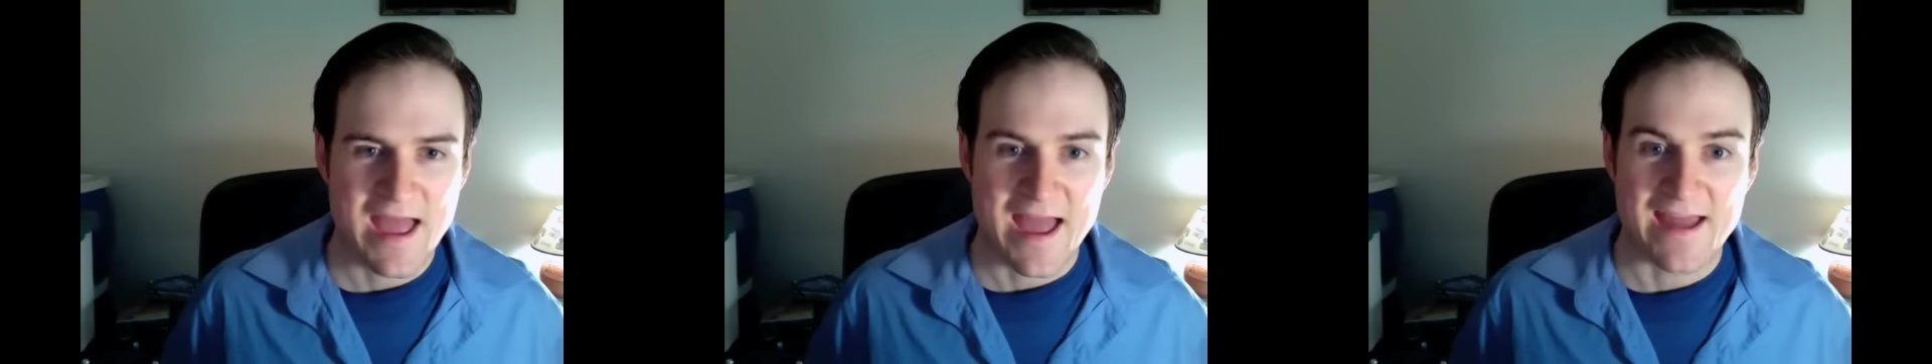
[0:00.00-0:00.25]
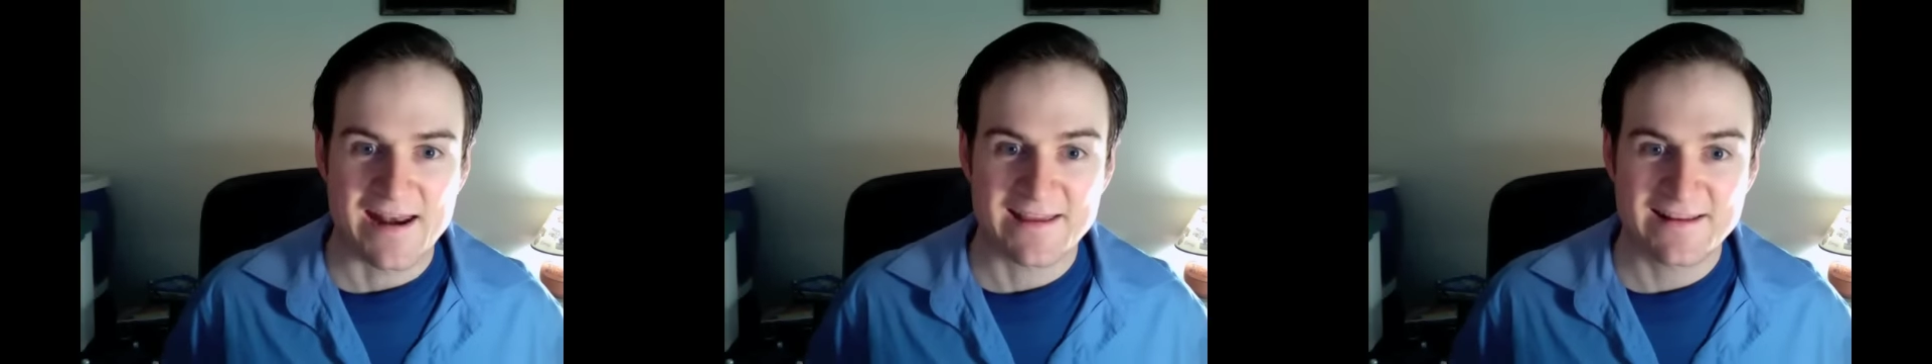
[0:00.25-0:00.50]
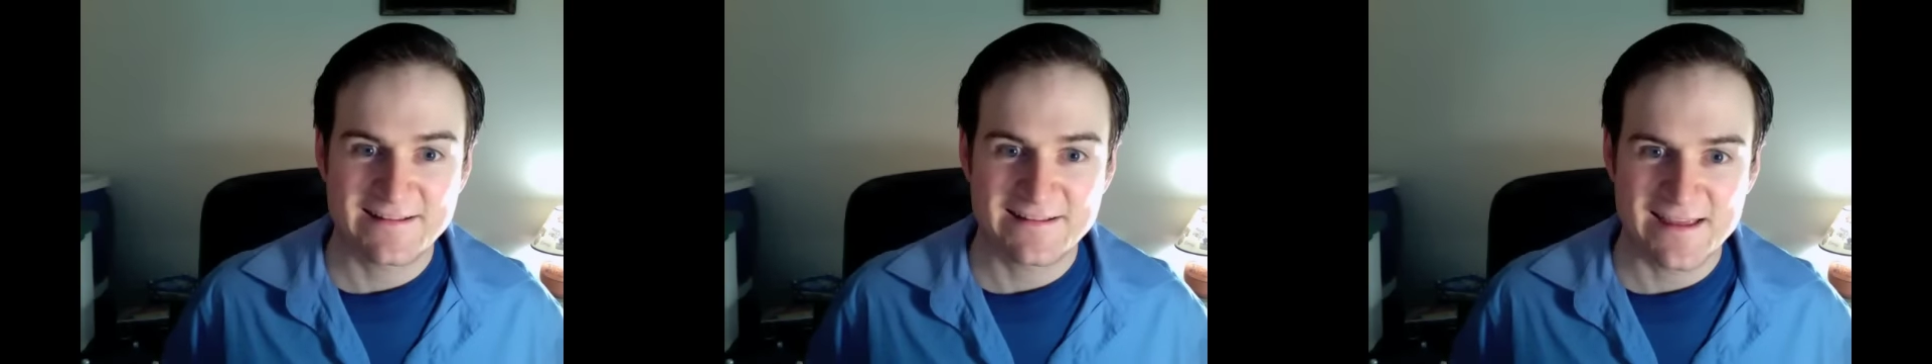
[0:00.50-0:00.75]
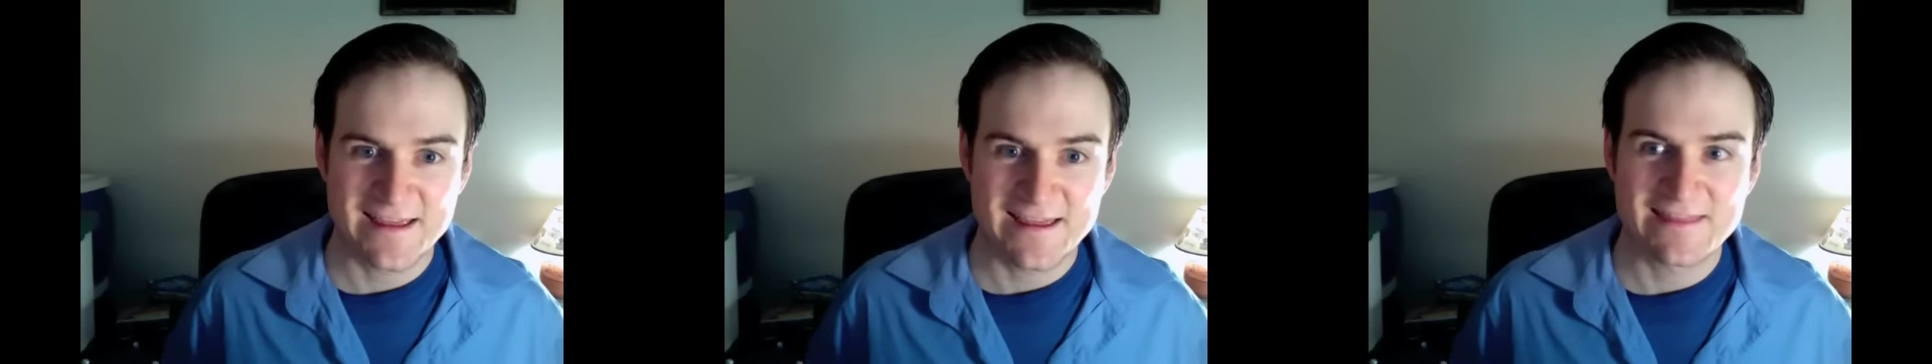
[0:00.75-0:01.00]
And I'm going to
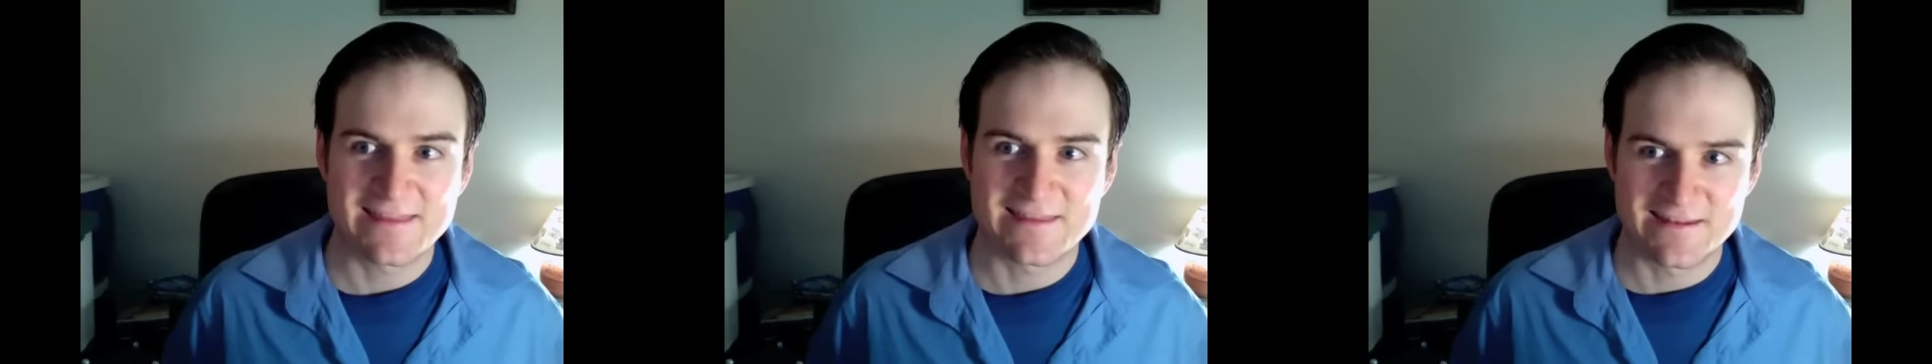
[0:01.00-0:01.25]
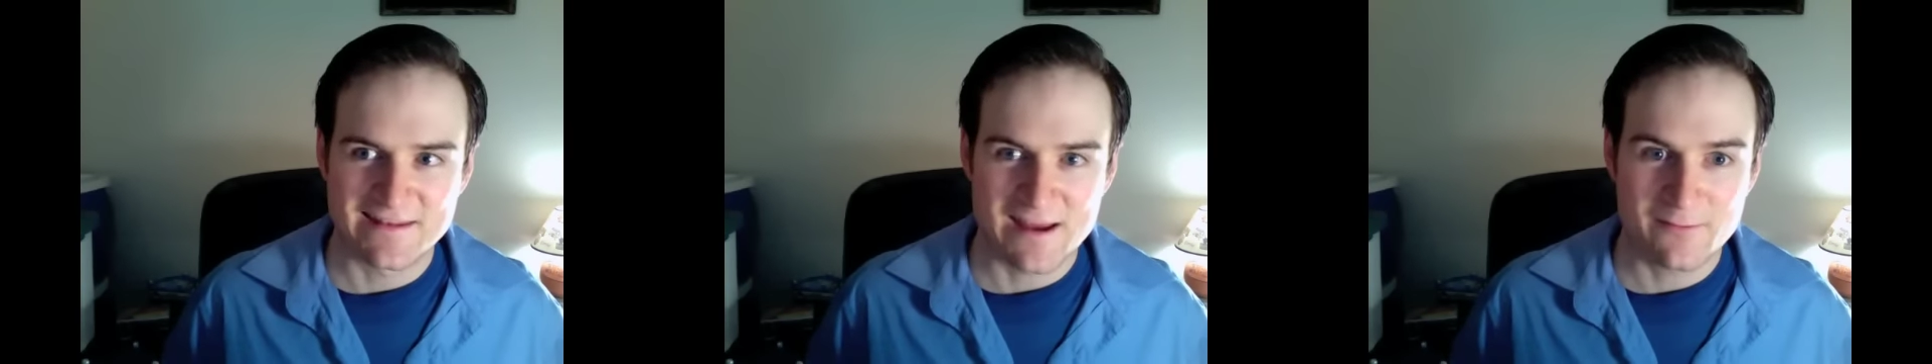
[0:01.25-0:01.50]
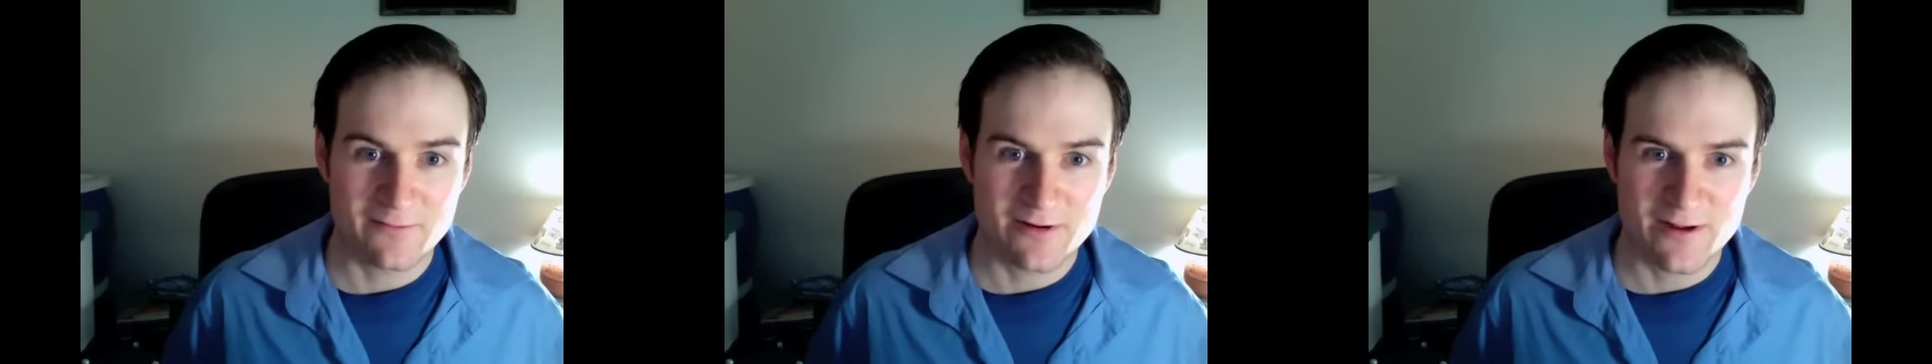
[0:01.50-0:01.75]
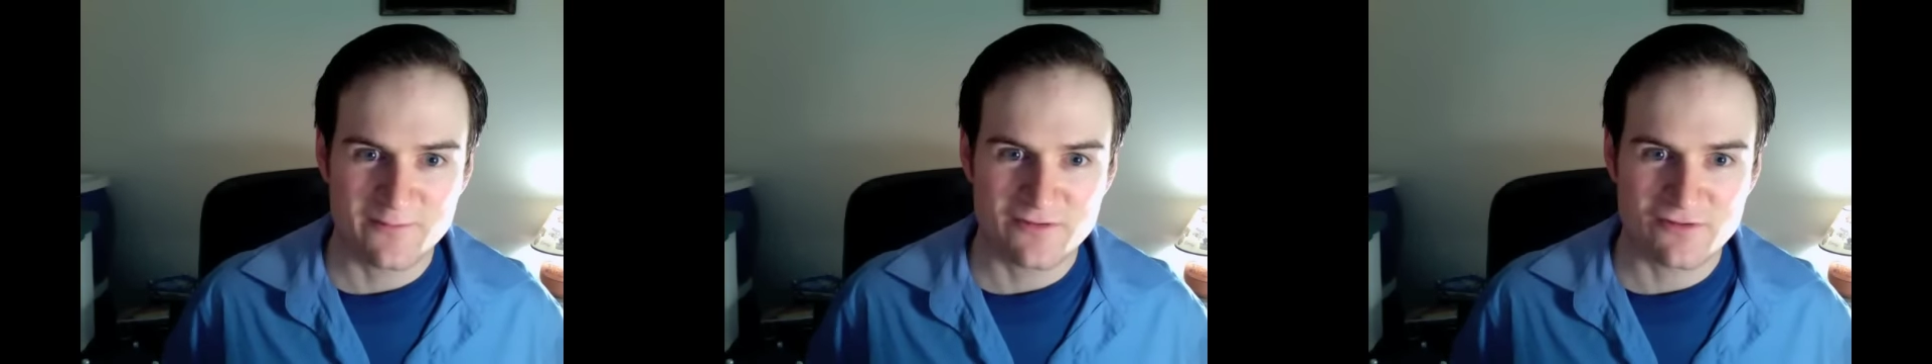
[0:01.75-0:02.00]
say that the Nightmare
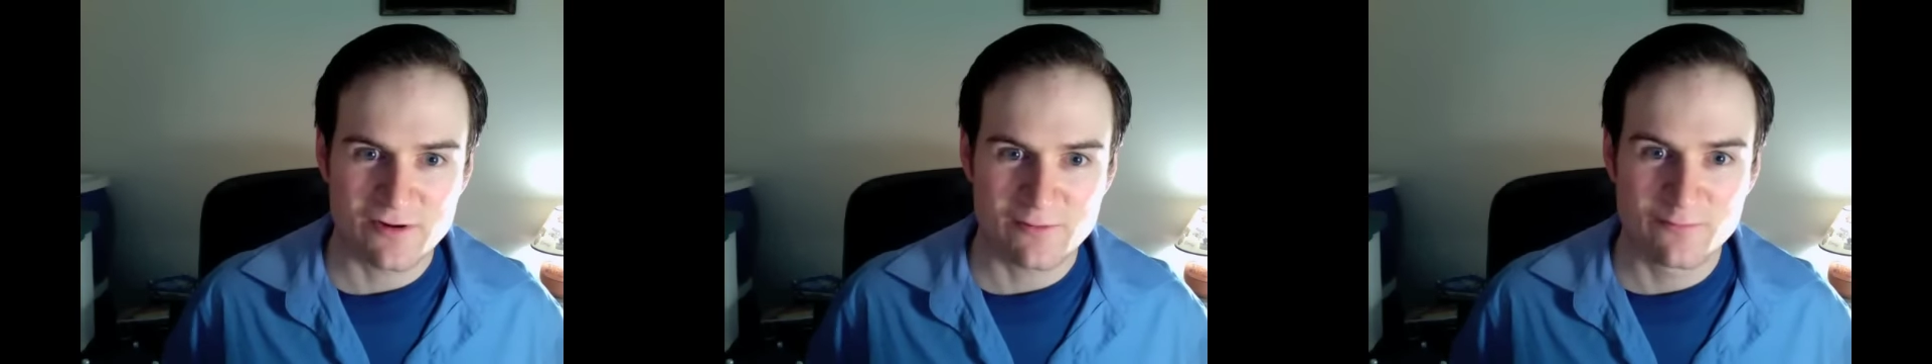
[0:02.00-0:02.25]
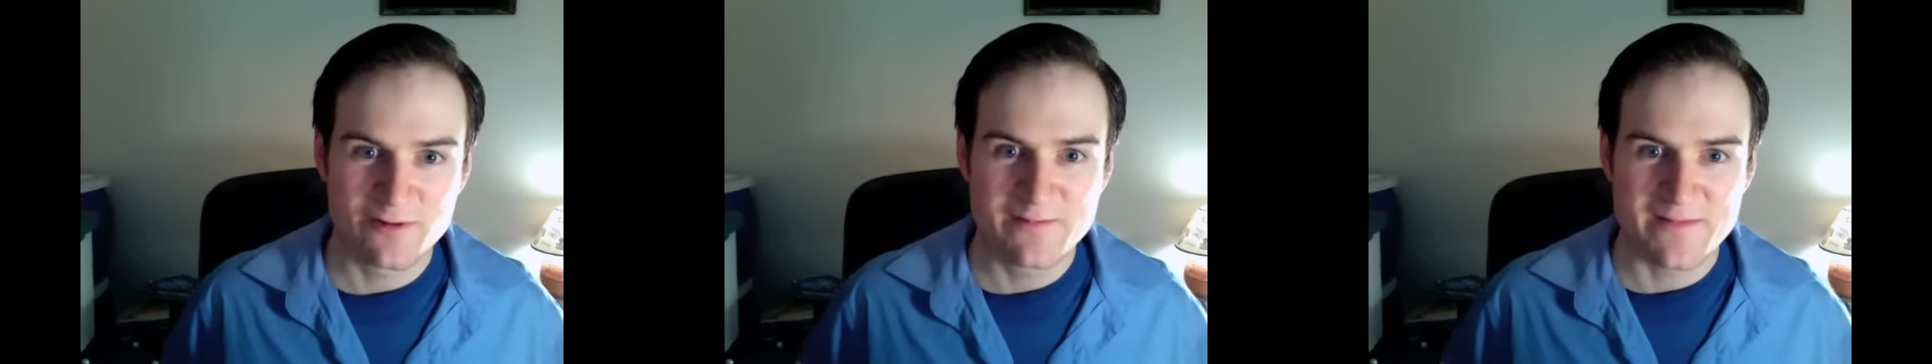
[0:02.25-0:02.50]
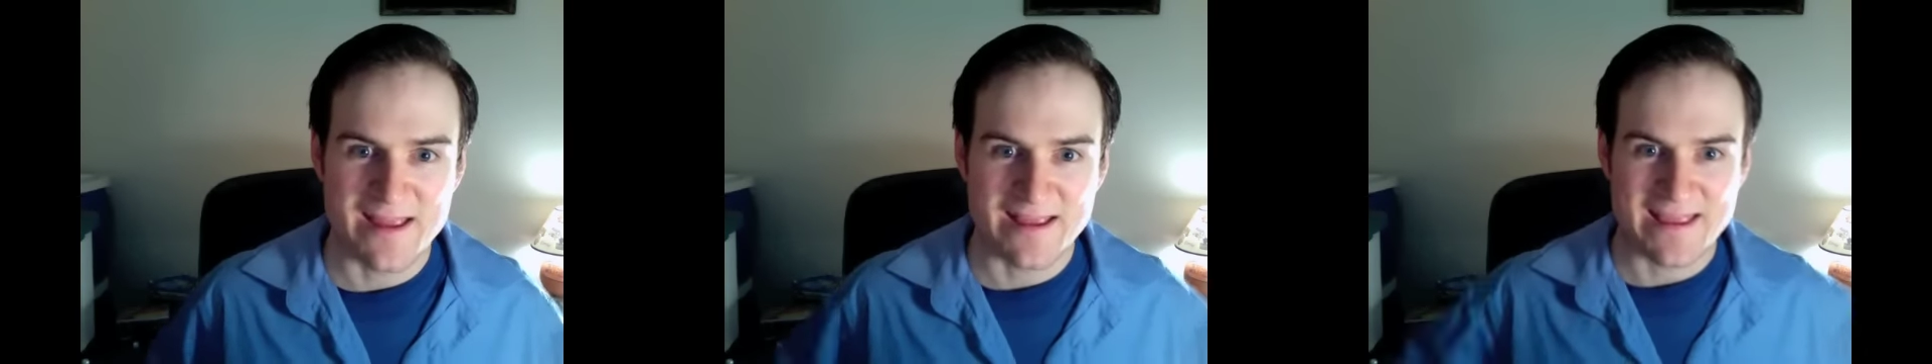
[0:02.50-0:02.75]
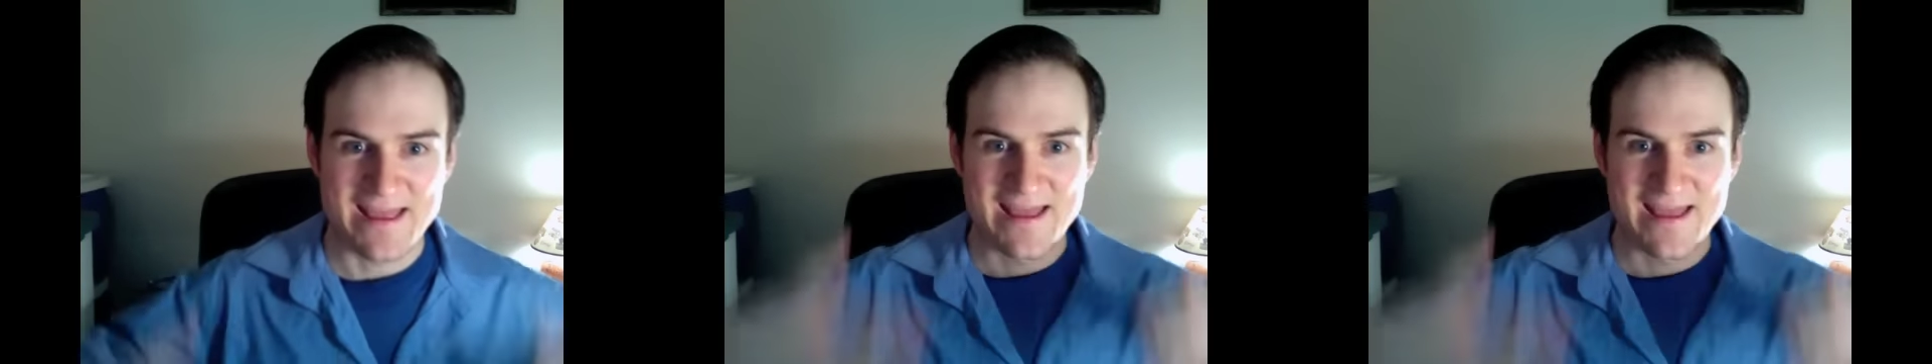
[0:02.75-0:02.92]
on Elm Street remake